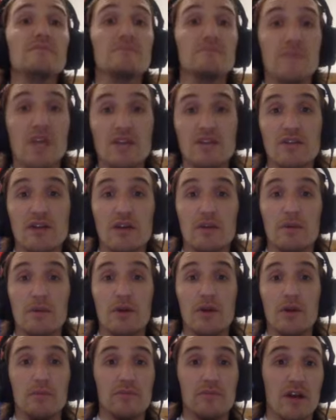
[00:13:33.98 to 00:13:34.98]
not talking
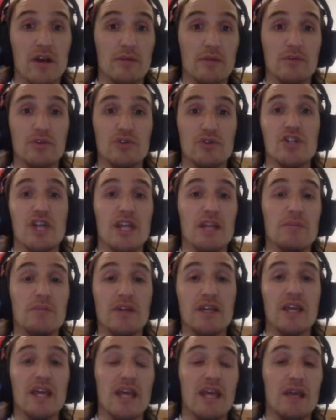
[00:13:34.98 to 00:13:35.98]
about him. Talking about Jake
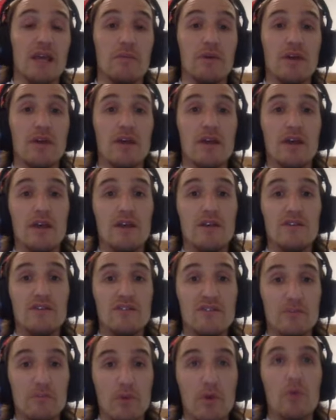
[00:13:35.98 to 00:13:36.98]
McCabe,
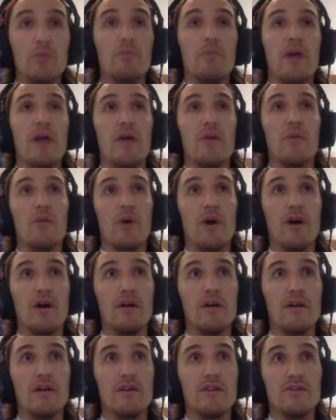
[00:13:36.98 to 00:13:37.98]
Simon Benoit.
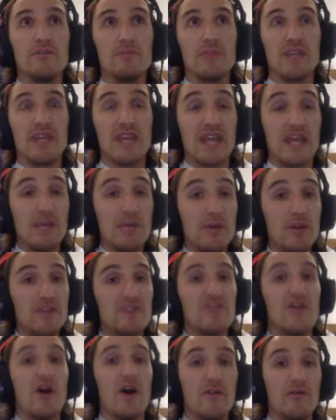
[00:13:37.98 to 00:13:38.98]
McCabe on
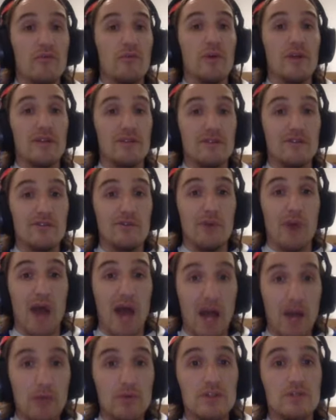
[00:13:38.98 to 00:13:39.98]
his off wing too.
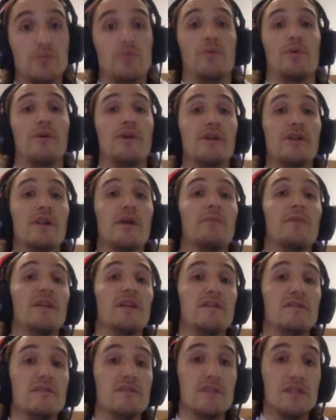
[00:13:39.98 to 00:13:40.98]
I was worried coming
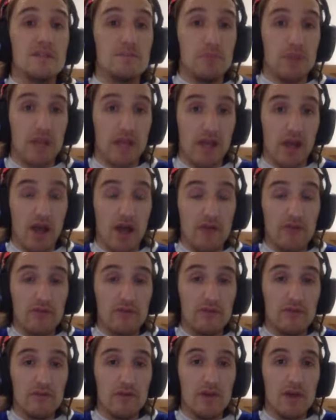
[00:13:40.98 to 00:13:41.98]
into these
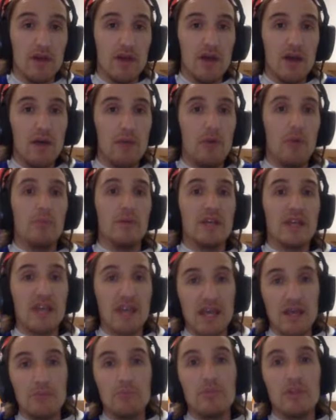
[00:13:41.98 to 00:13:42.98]
playoffs about
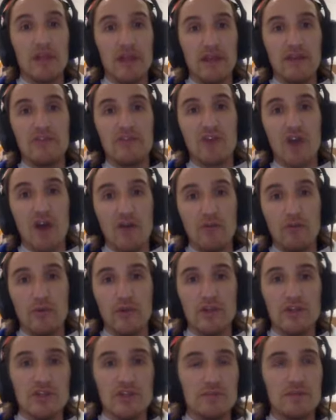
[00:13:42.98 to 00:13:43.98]
McCabe playing his off
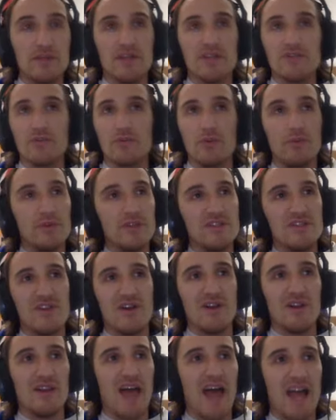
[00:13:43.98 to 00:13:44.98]
wing just because of what we
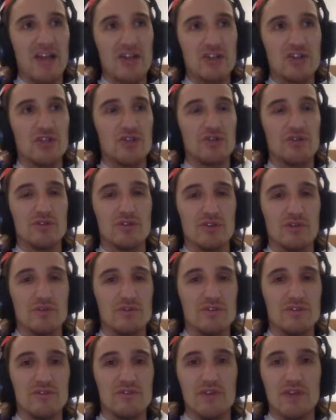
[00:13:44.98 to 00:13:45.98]
saw last year in
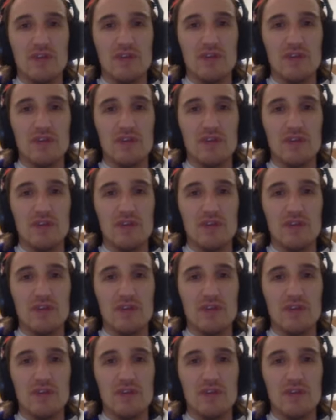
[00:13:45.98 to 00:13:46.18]
terms of